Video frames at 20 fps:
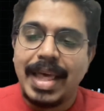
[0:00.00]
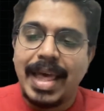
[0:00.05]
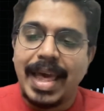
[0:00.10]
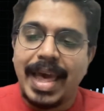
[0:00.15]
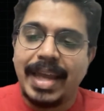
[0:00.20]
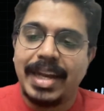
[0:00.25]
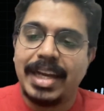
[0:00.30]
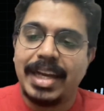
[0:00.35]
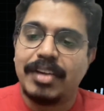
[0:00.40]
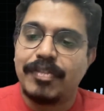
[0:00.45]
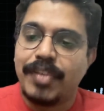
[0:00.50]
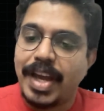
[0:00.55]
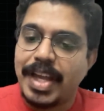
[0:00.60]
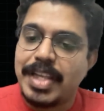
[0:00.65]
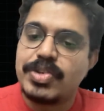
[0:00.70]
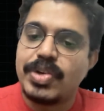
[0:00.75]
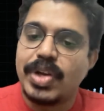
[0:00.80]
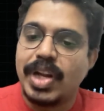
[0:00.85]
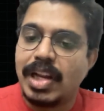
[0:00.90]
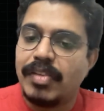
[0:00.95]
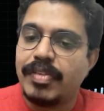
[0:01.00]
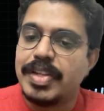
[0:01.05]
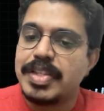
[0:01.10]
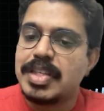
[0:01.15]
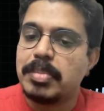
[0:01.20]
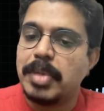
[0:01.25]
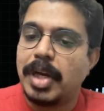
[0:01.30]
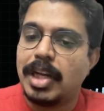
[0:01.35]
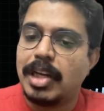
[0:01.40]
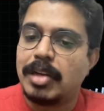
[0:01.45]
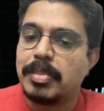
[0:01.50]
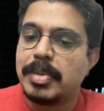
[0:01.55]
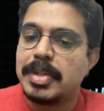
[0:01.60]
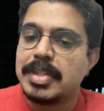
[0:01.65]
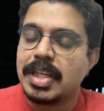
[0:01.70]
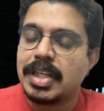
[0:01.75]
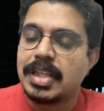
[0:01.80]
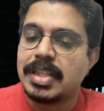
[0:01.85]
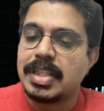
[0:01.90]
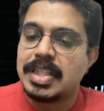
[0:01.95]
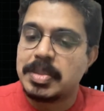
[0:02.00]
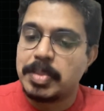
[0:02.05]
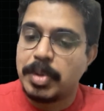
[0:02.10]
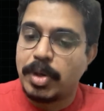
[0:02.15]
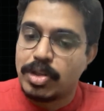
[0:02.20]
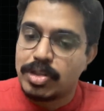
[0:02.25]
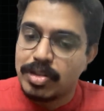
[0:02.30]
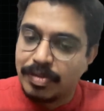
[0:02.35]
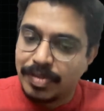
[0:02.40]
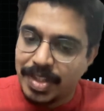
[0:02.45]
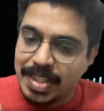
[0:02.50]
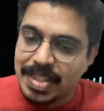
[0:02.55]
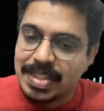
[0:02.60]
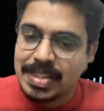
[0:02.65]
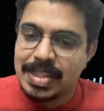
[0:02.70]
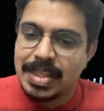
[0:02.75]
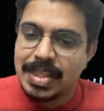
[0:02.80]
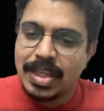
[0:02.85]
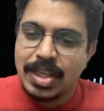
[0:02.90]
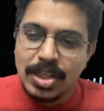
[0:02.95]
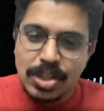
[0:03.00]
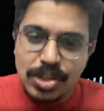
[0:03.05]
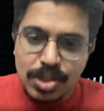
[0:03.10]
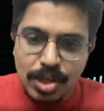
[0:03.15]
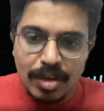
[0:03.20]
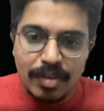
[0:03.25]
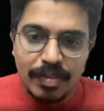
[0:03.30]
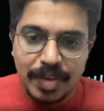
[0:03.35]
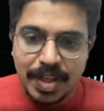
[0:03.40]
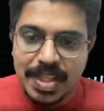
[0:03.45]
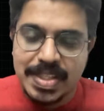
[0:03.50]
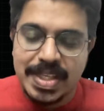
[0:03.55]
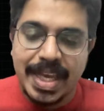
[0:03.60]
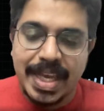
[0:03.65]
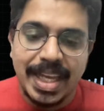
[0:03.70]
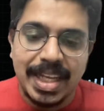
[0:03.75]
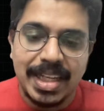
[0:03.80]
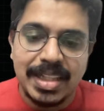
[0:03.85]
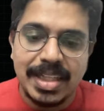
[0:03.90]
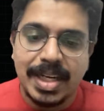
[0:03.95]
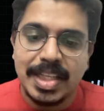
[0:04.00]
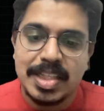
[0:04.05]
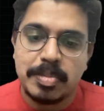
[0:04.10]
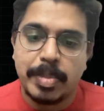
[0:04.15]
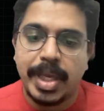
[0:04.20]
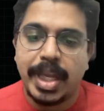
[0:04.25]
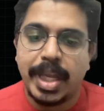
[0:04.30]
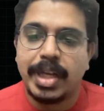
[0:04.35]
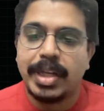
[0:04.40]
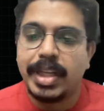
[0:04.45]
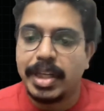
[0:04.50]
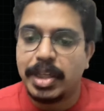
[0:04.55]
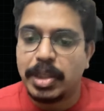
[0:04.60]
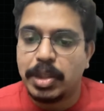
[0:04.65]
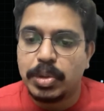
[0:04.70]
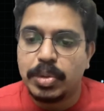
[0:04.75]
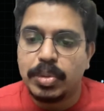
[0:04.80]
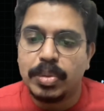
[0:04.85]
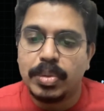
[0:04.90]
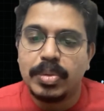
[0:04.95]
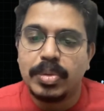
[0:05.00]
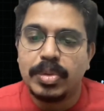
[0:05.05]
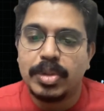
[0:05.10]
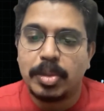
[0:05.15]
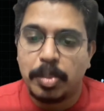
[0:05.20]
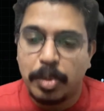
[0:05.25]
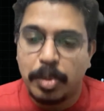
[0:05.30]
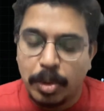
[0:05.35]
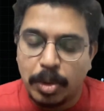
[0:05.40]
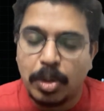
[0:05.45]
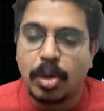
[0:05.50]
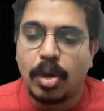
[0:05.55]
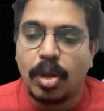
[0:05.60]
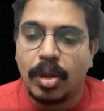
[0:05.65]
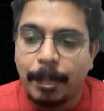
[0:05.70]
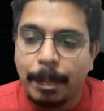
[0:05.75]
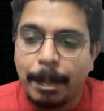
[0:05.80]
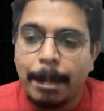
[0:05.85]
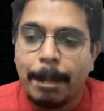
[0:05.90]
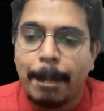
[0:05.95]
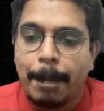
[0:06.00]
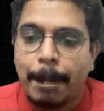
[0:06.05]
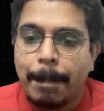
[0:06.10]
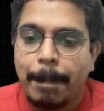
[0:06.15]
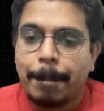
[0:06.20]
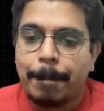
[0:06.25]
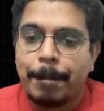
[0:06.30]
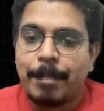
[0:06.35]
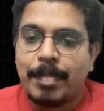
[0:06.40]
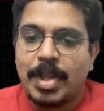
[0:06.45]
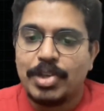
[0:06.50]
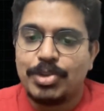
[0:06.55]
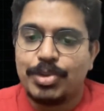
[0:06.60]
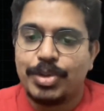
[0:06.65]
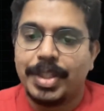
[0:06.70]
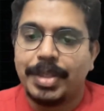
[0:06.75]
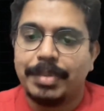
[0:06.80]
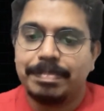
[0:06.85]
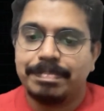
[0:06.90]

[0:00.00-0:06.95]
and it finds relevance in multiple sectors because of this sort of design that is baked into the protocol. Shweta?